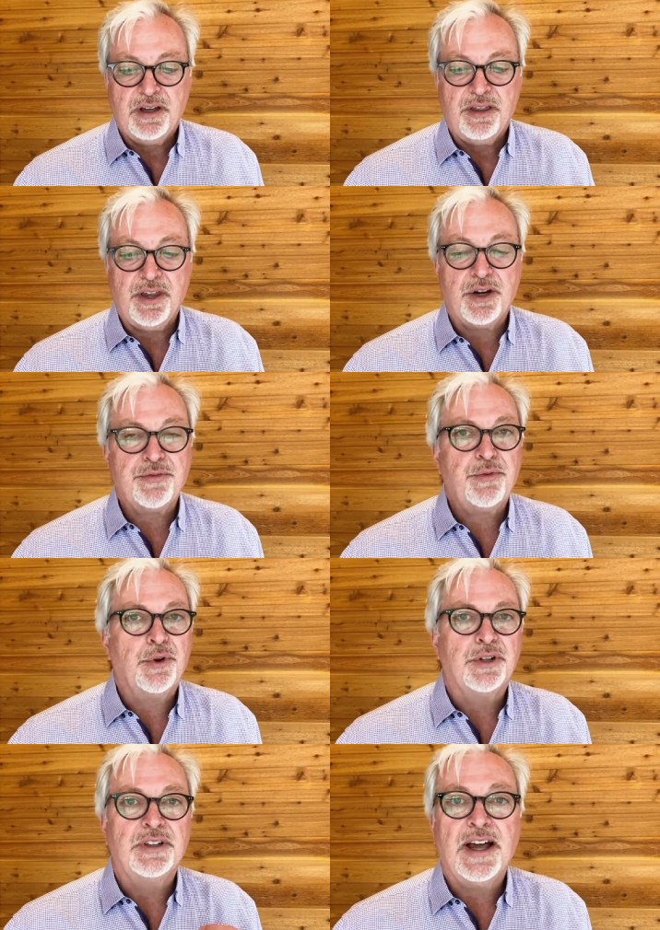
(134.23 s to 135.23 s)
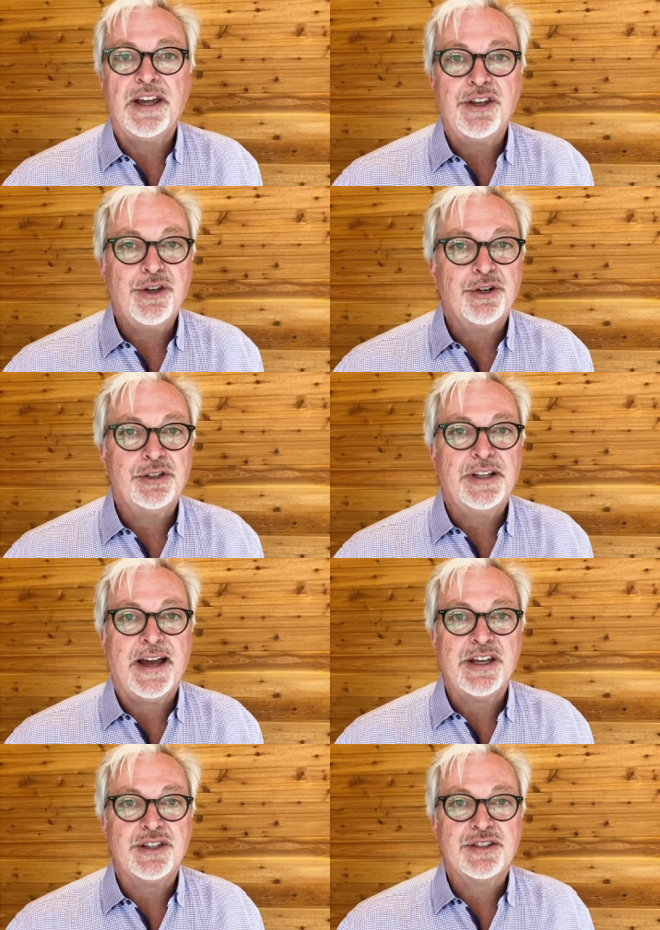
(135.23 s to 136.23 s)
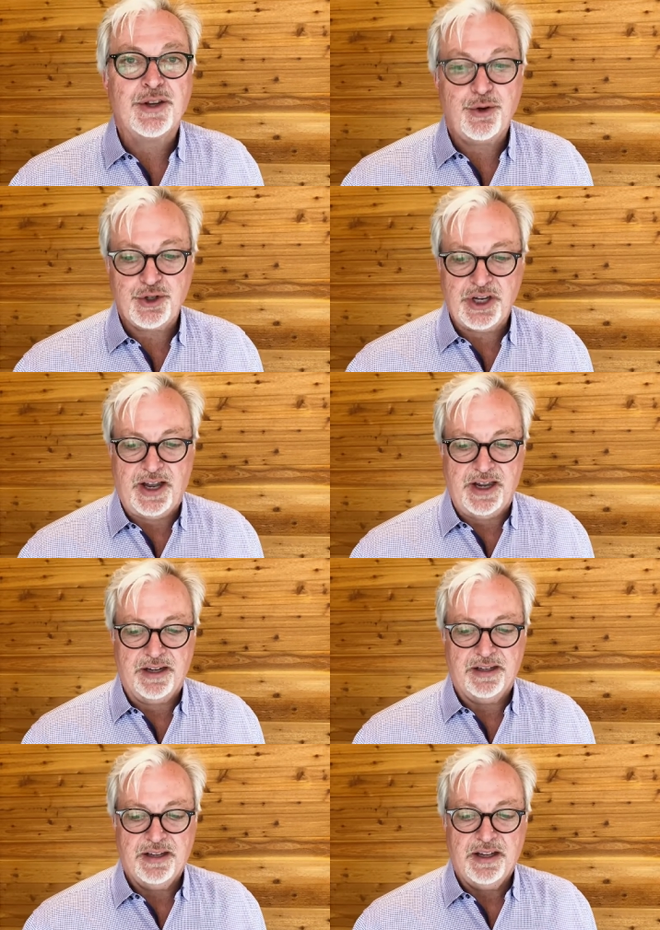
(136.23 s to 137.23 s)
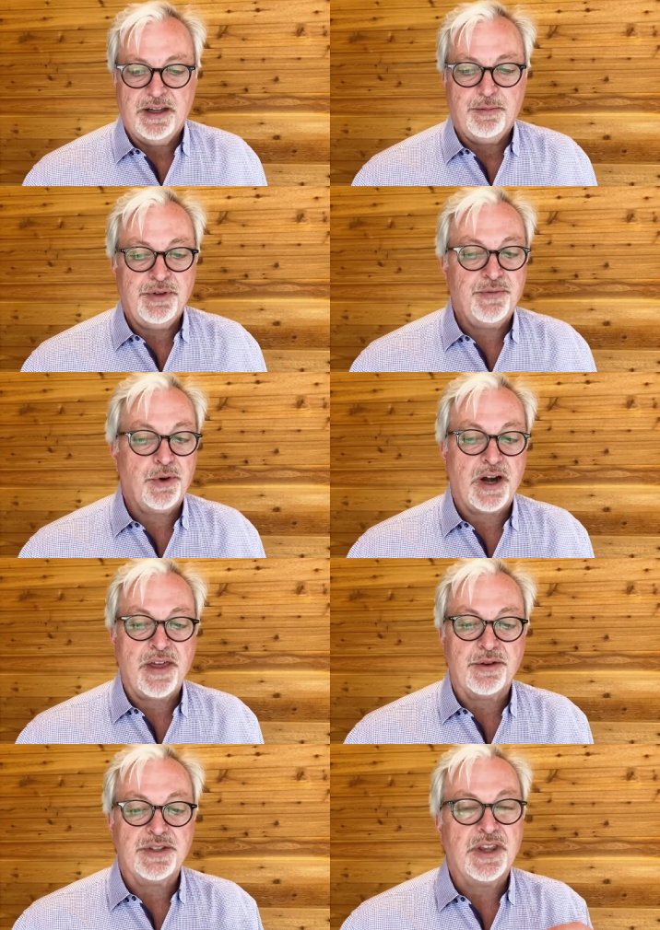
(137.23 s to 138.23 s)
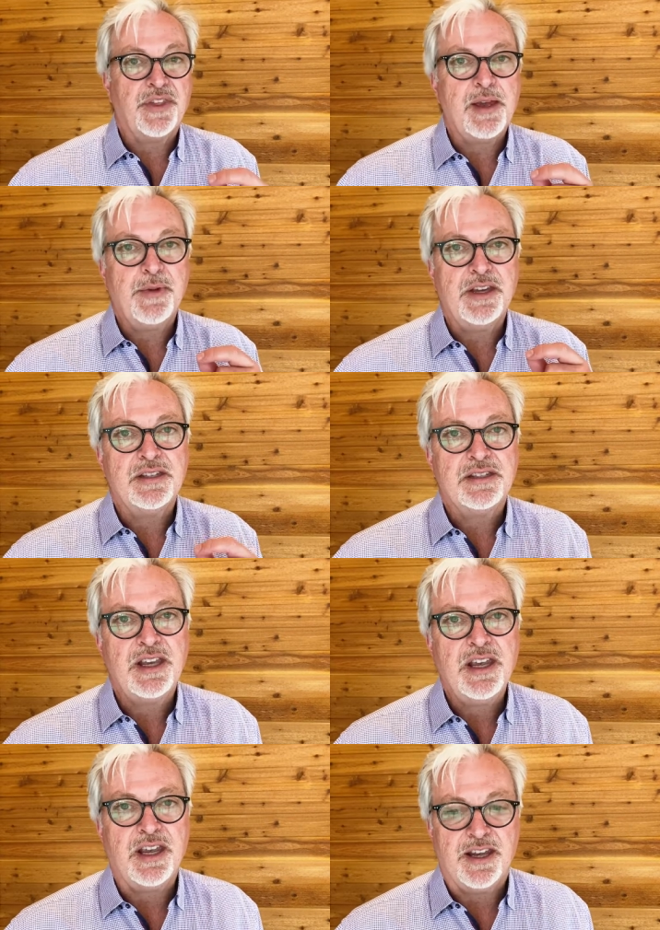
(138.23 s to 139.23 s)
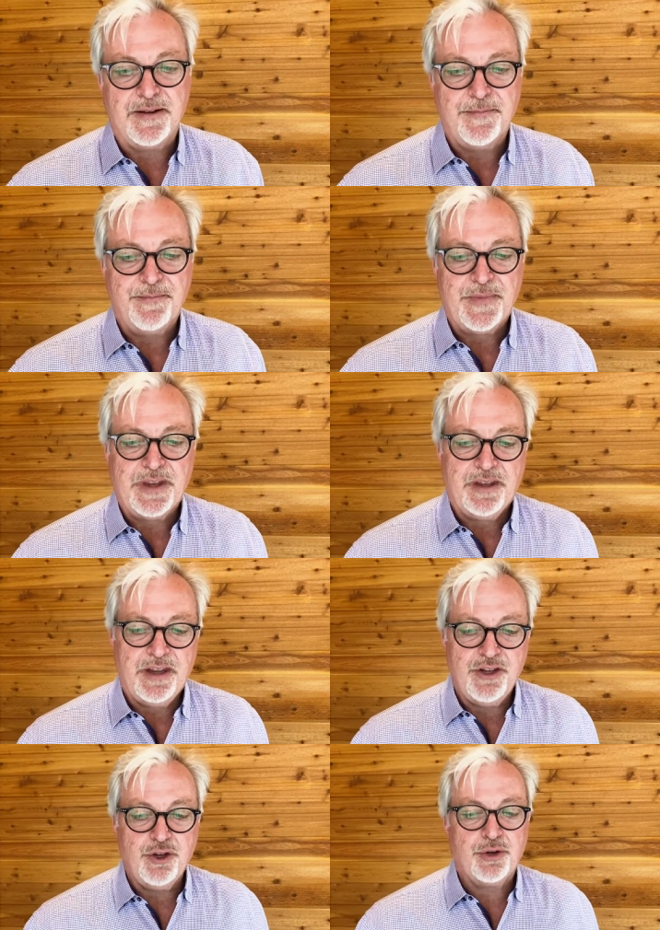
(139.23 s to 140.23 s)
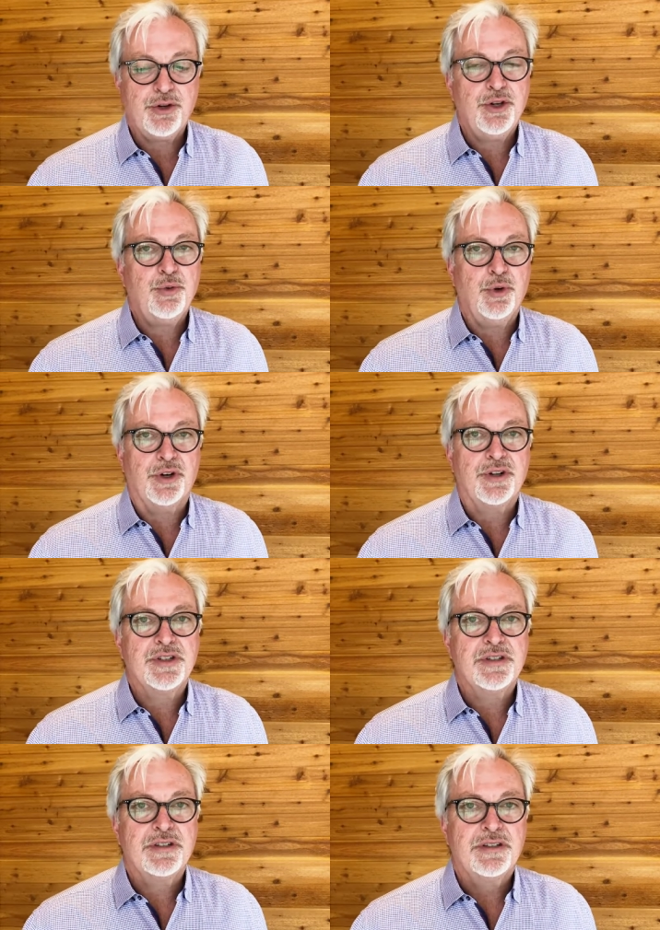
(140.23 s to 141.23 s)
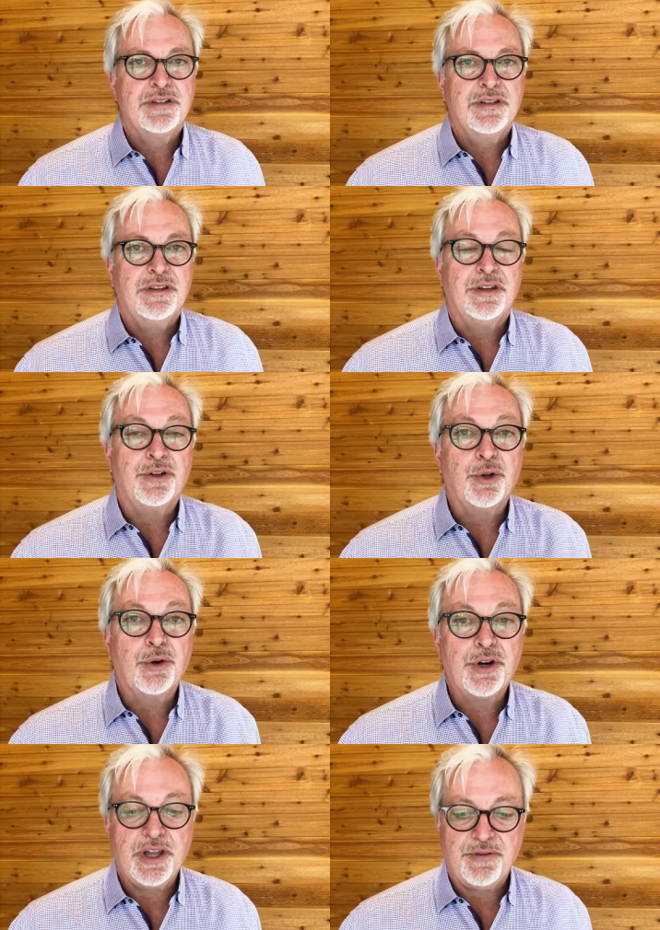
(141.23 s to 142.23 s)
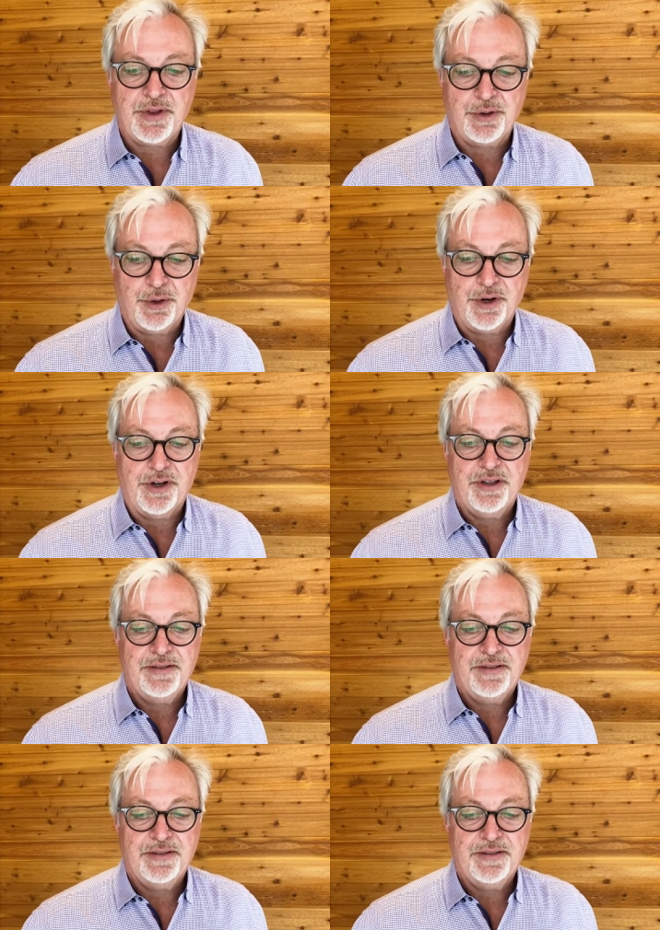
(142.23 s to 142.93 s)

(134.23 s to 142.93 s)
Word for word: Therefore, let your light so shine before others that they may see in your good works the glory of the Lord."